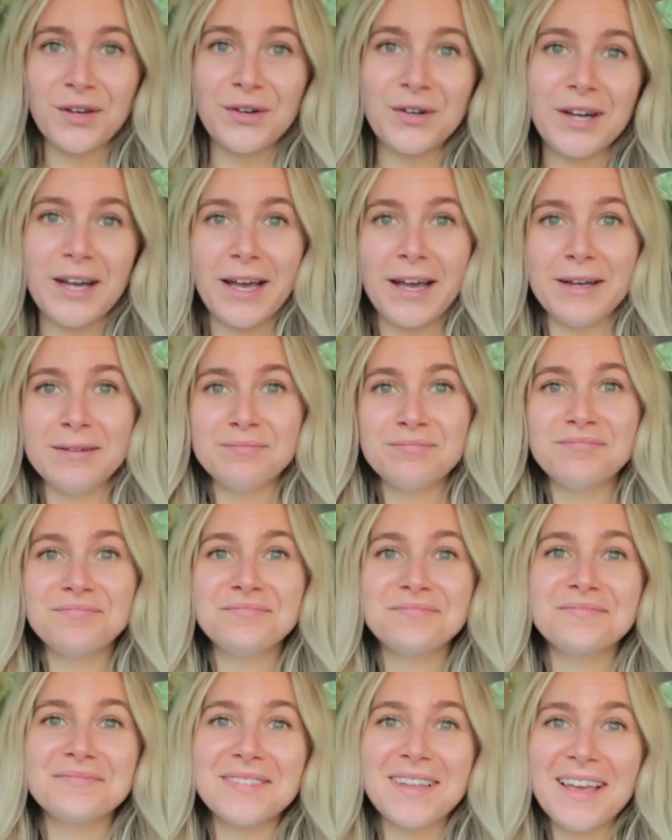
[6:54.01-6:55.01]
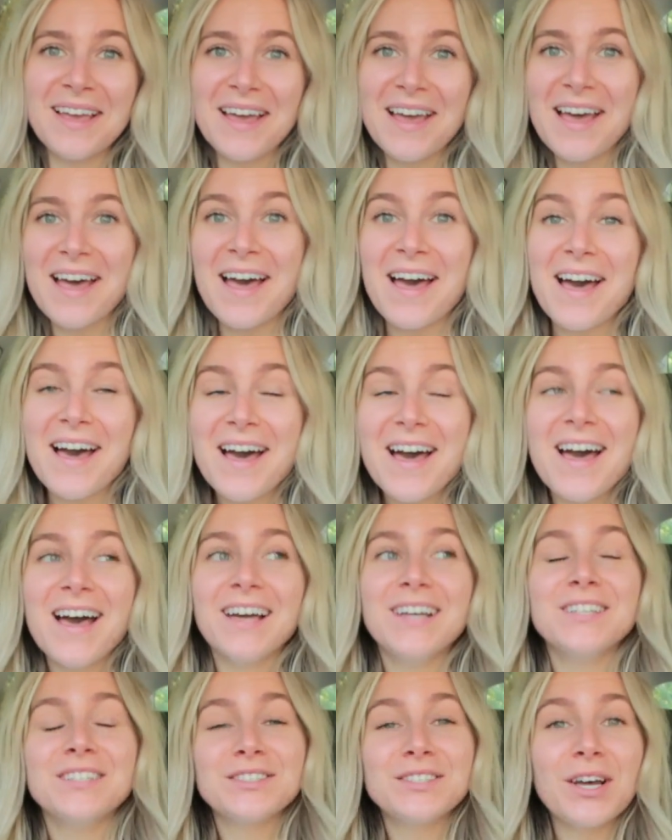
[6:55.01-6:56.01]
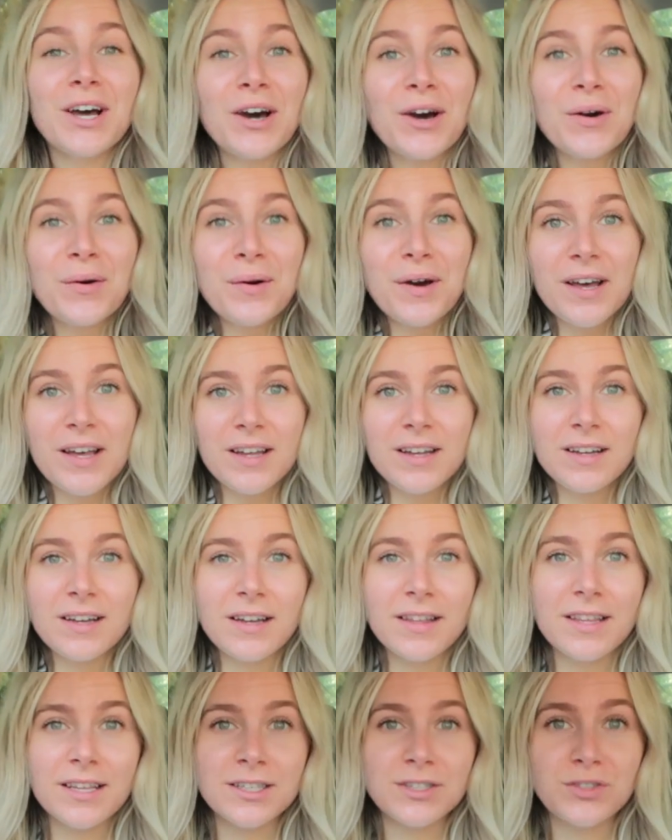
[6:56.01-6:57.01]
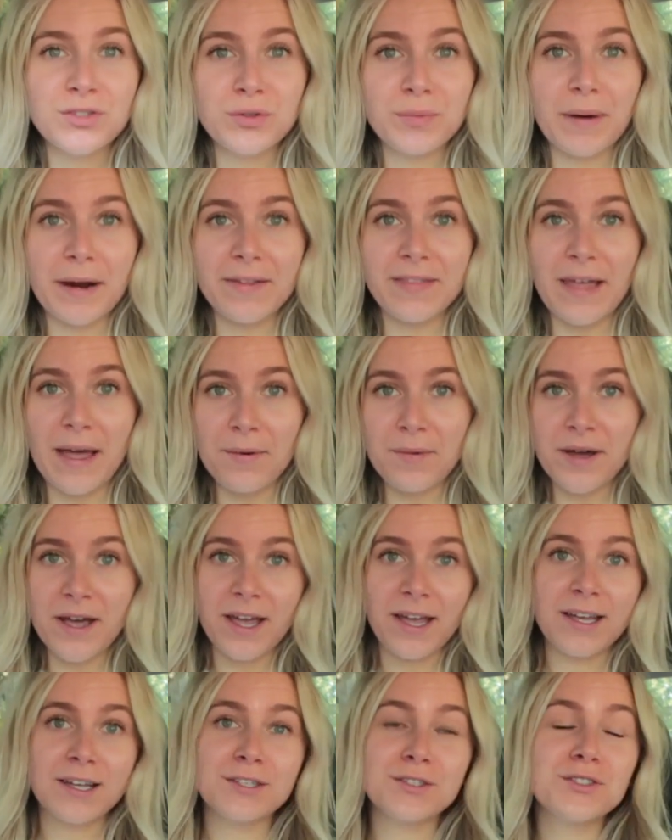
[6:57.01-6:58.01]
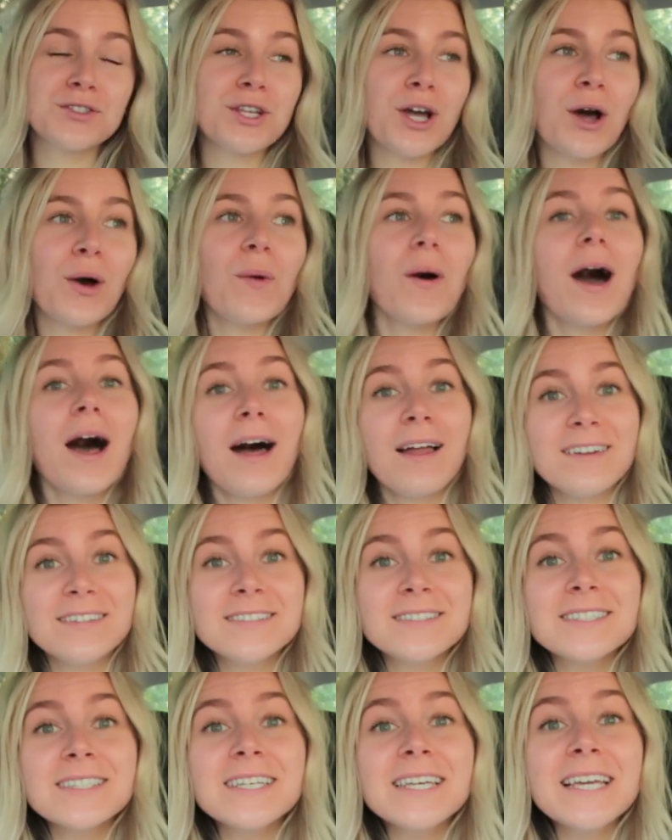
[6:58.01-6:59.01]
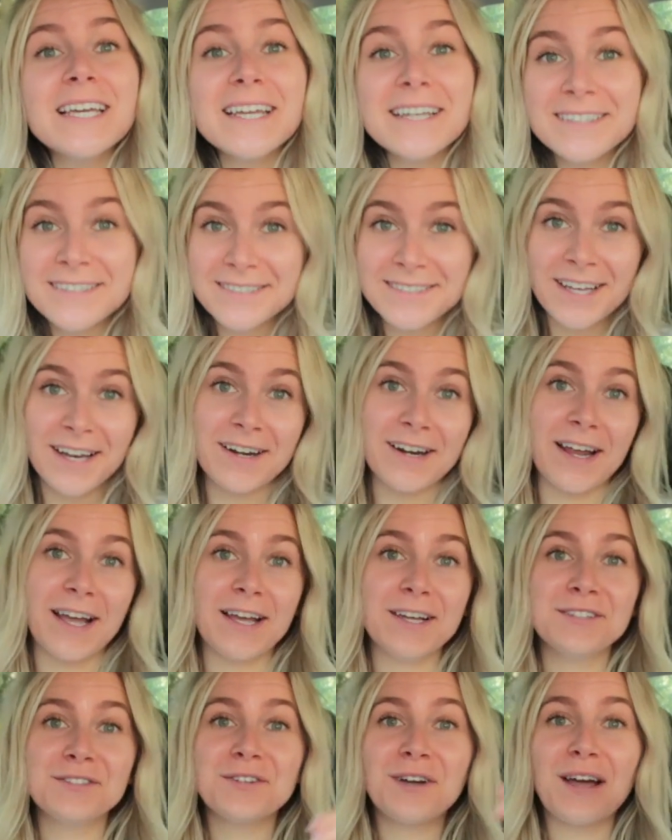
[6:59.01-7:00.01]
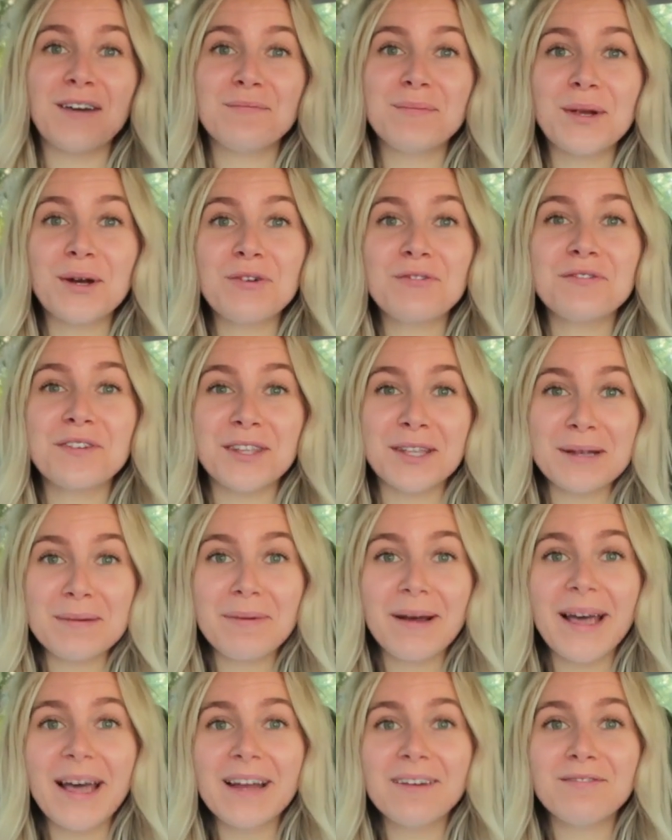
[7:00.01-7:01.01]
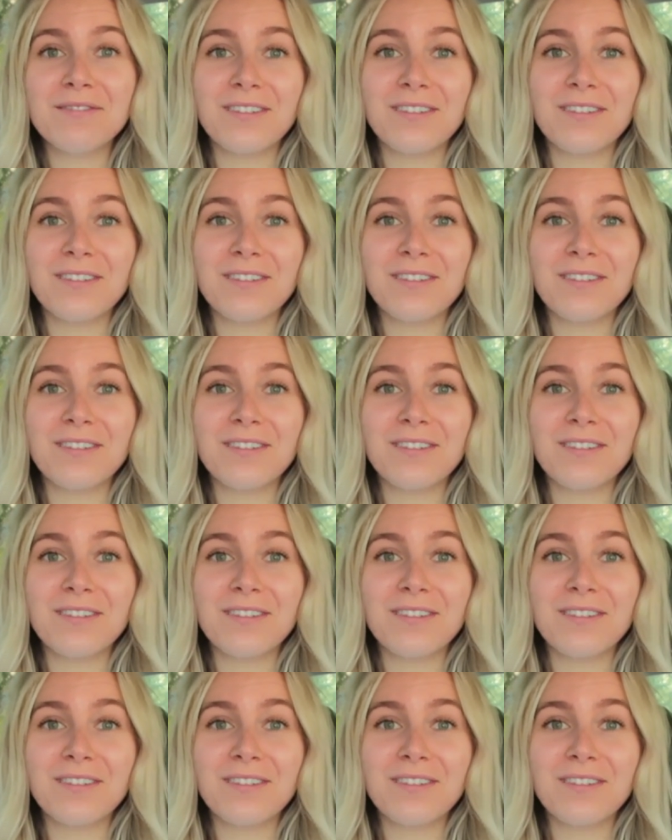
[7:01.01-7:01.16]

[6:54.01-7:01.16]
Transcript: Okay. So I think it's too bright that way. So honestly, it's Sunday, so I've been a really bad